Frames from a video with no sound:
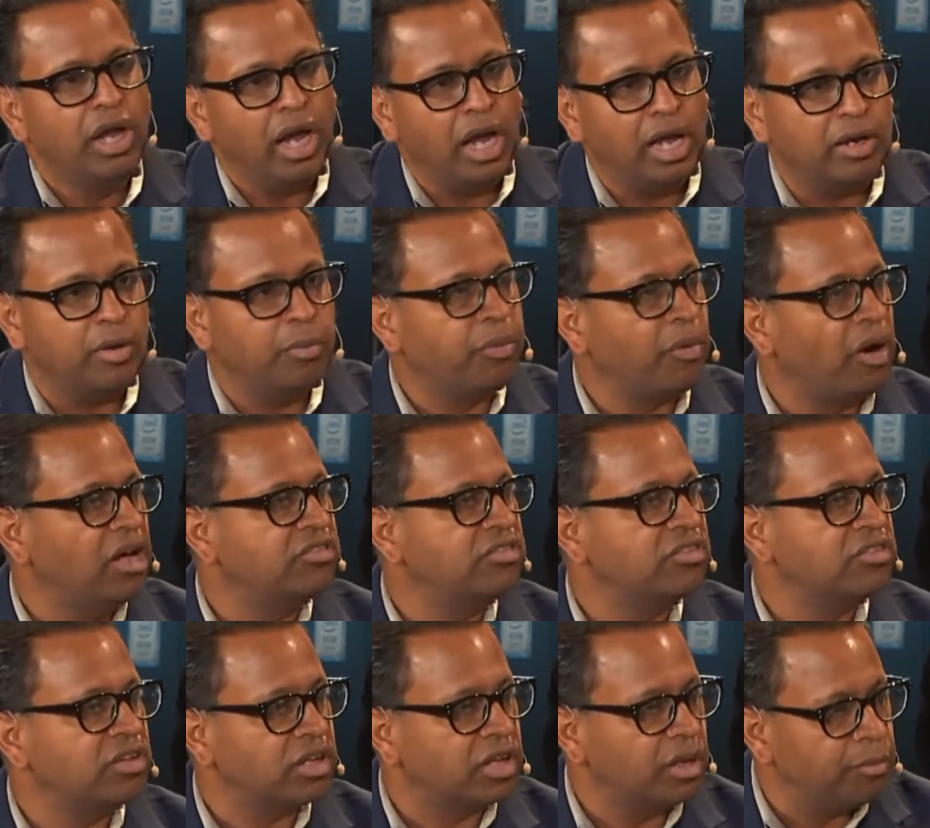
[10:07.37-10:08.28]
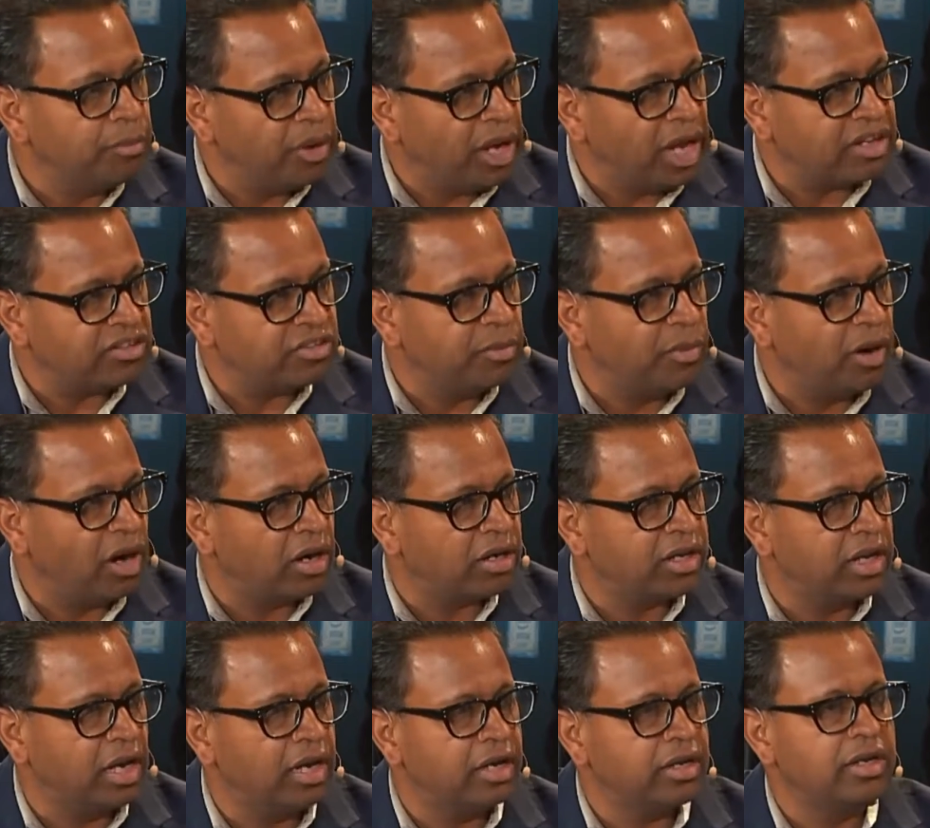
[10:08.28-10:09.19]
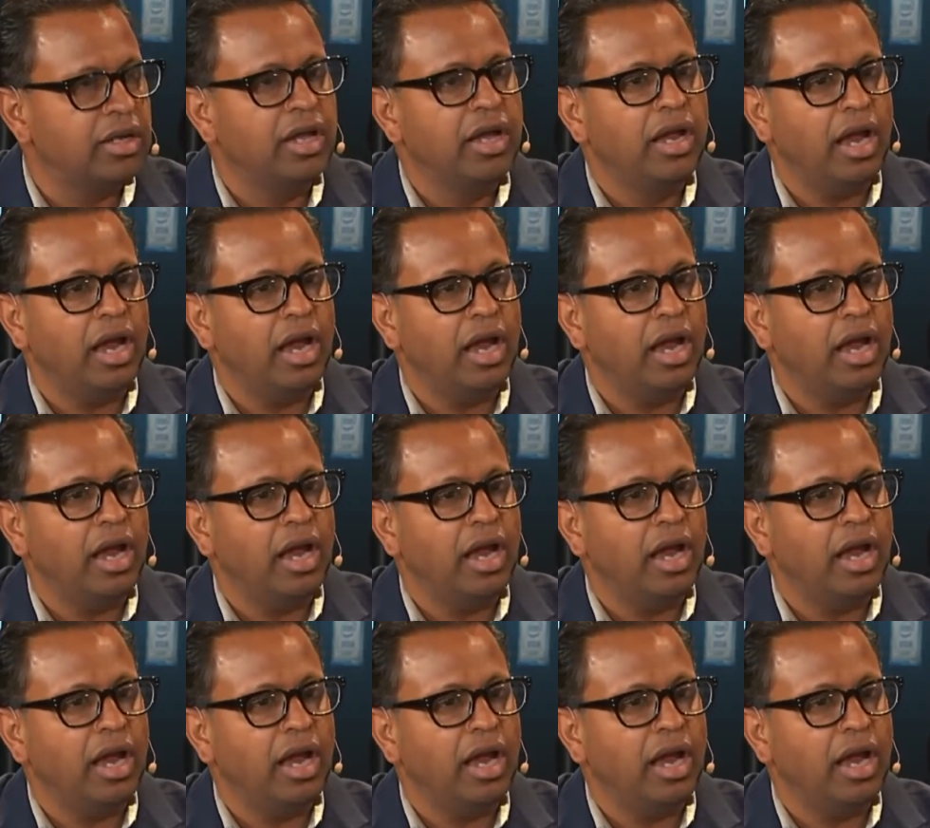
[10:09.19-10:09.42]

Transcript: Enterprise is a complex market.